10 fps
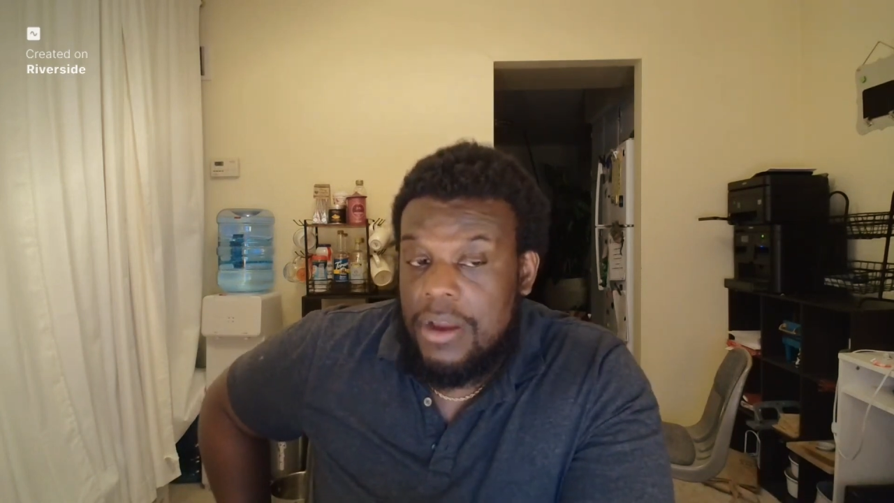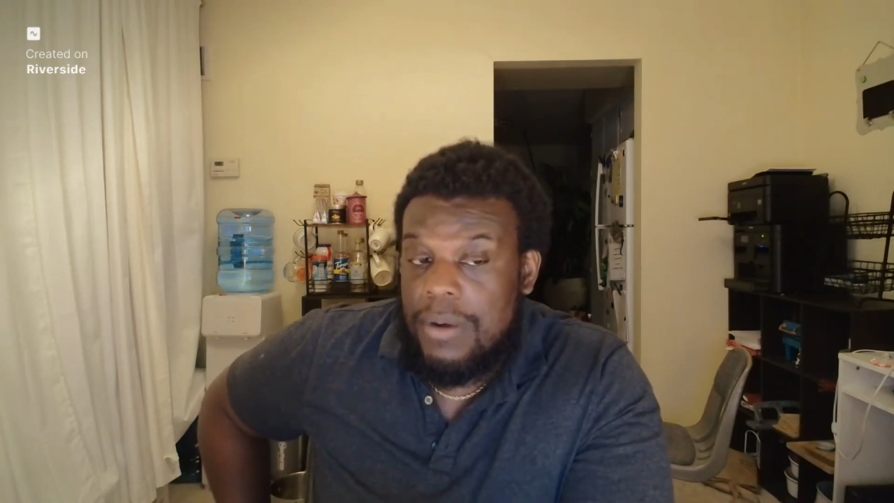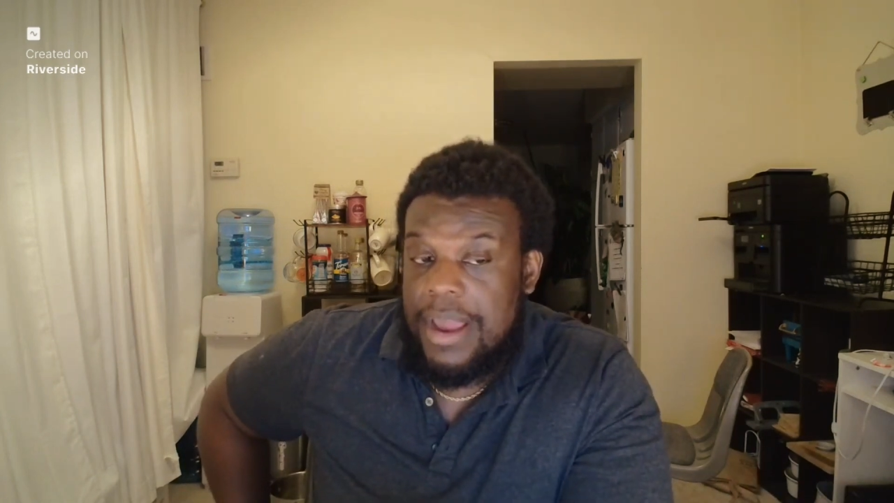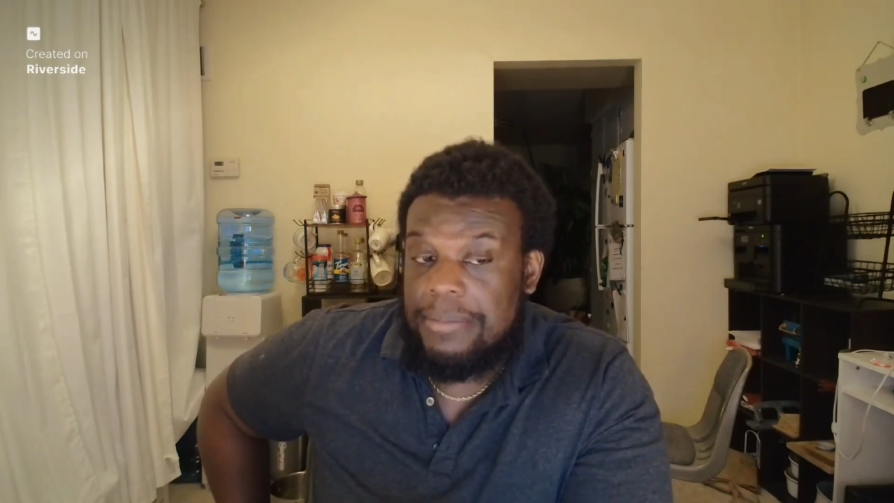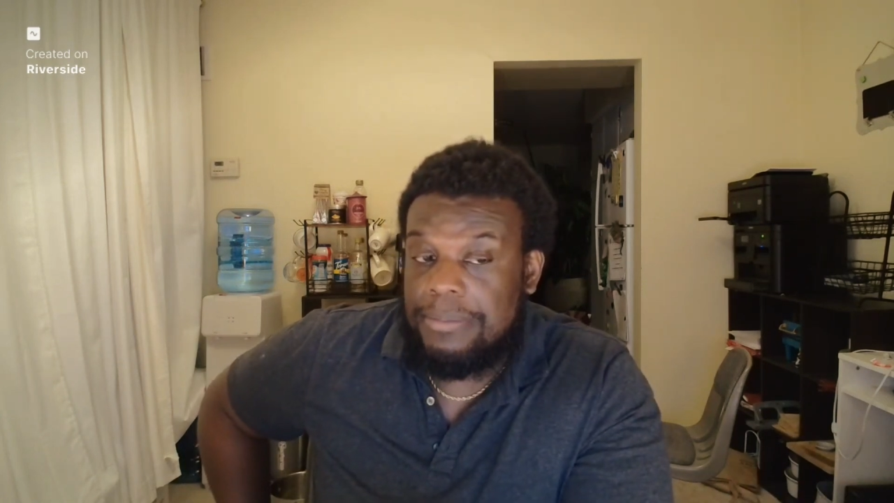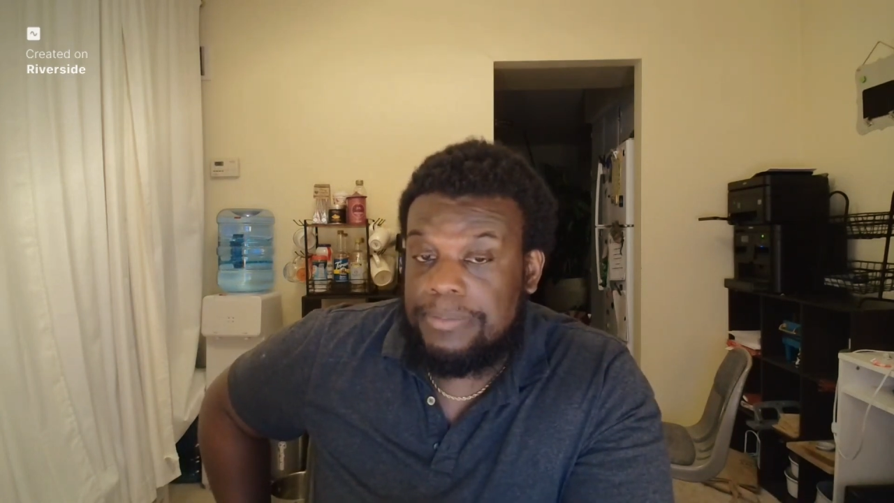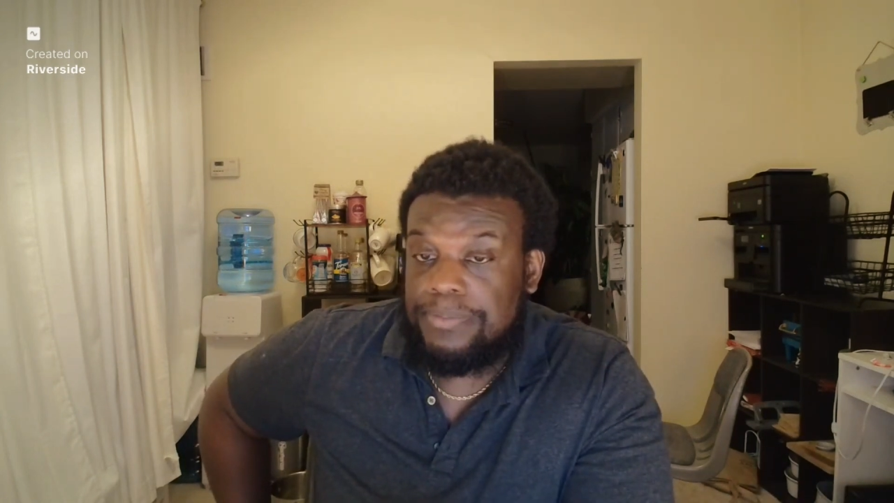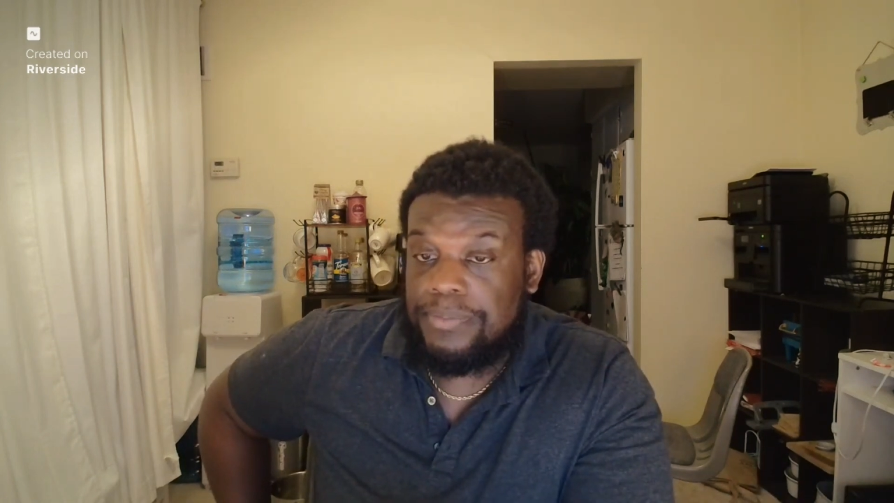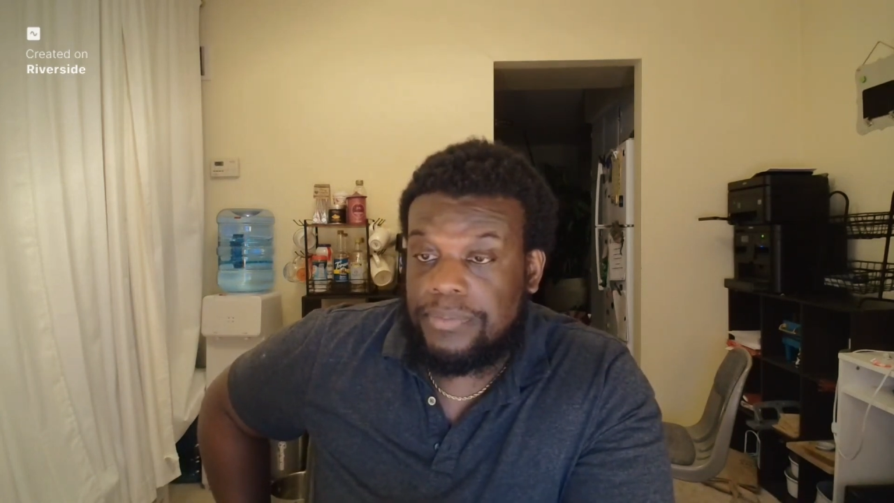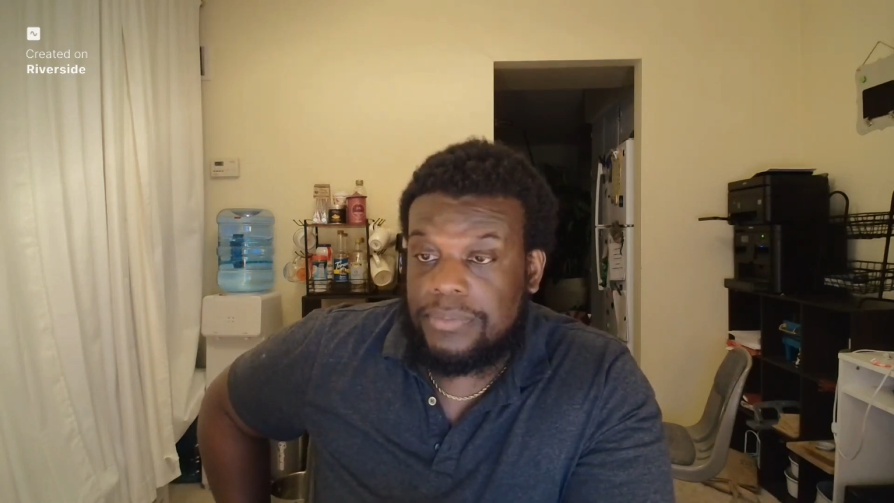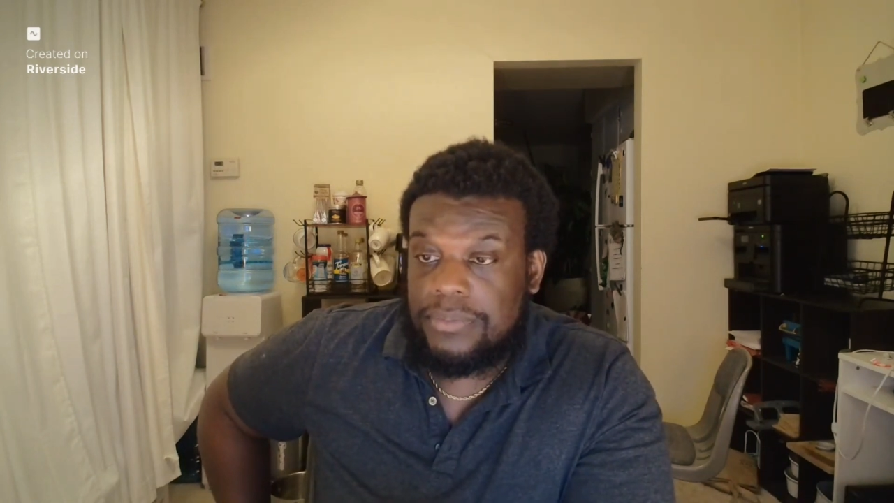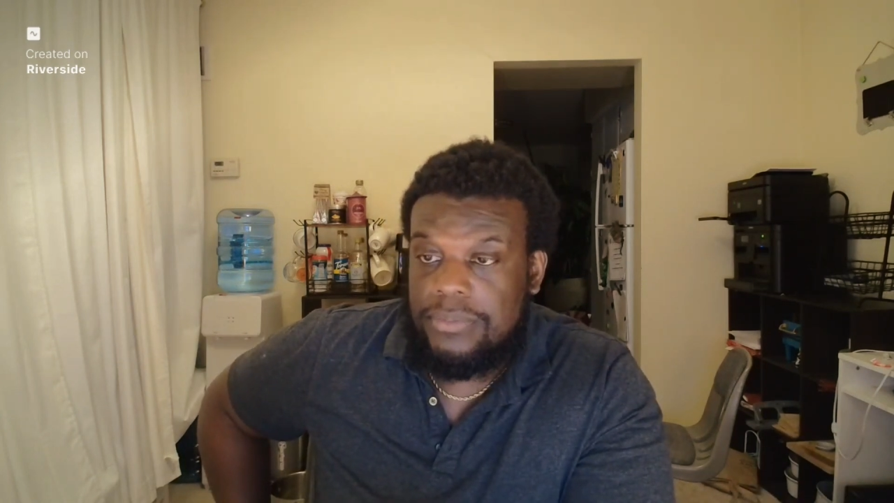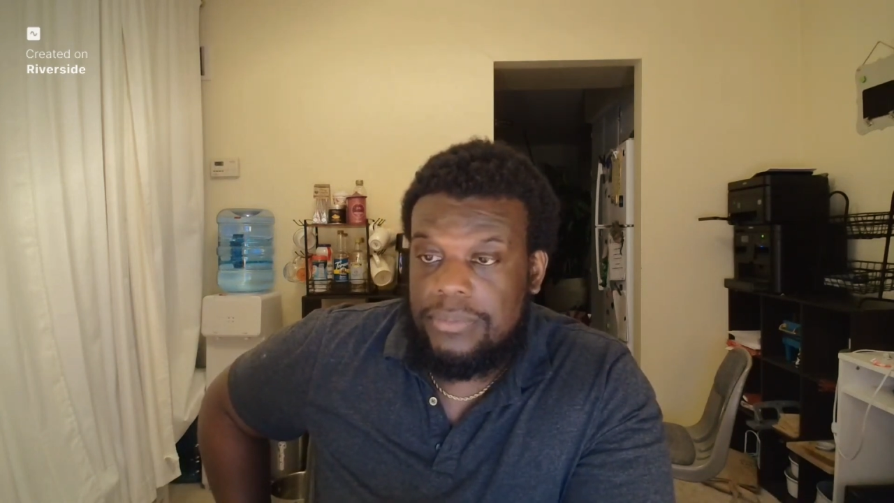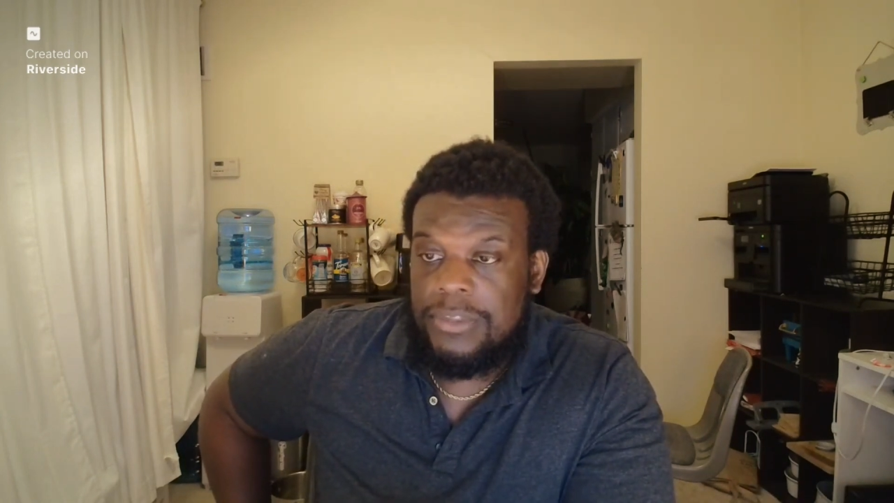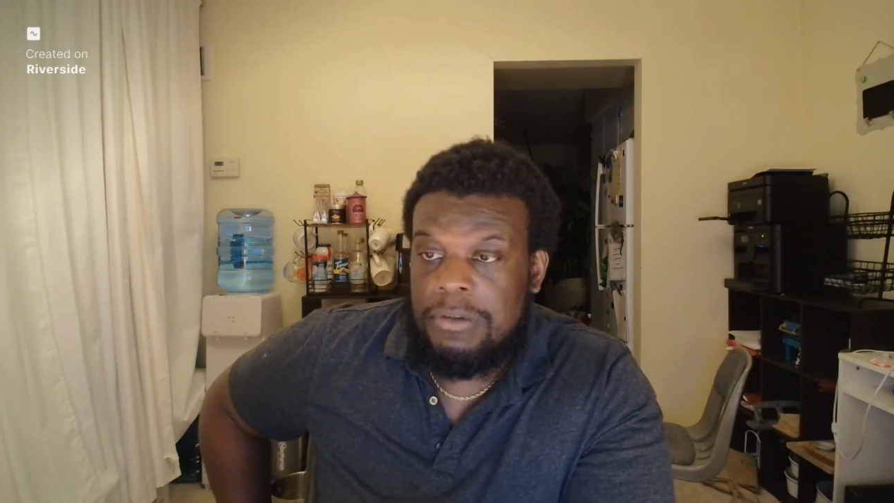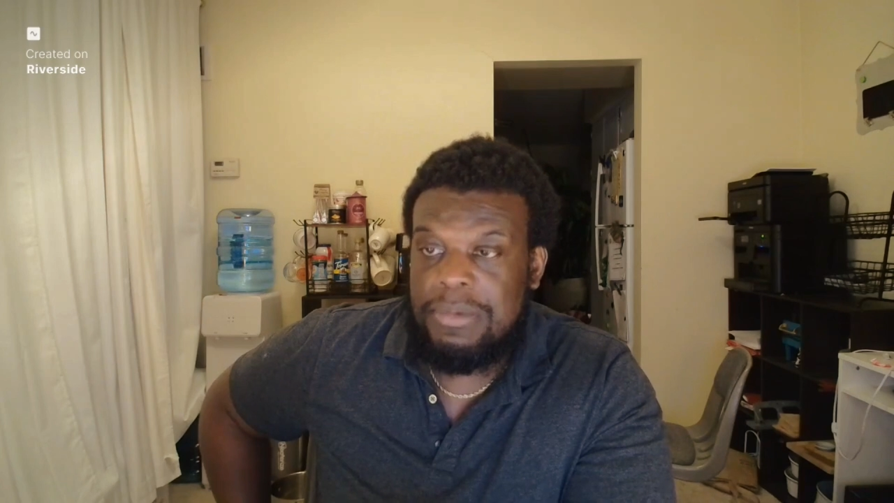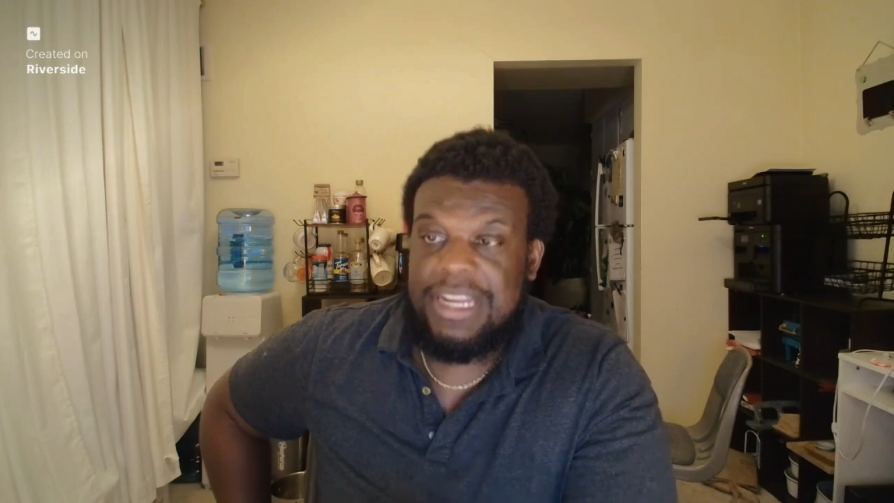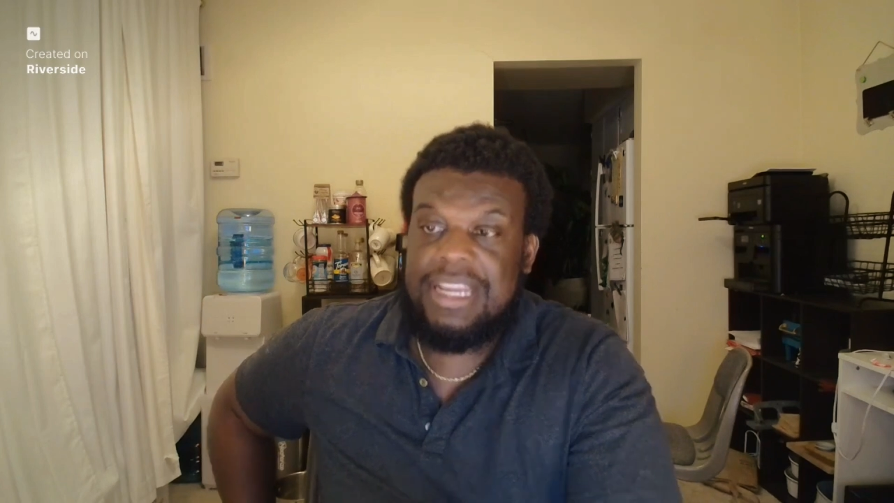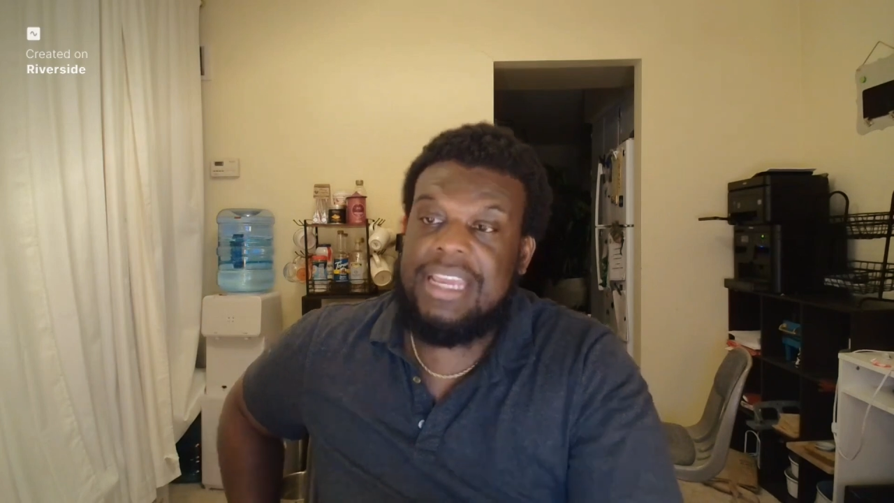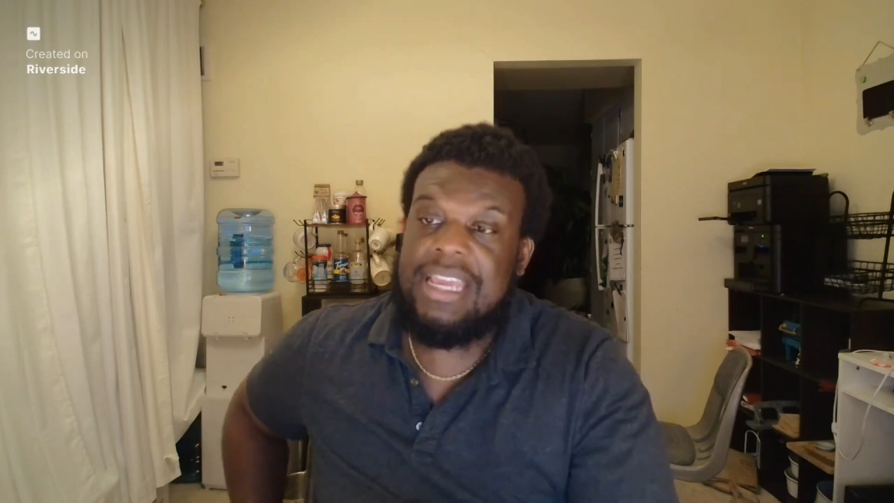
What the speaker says: right? But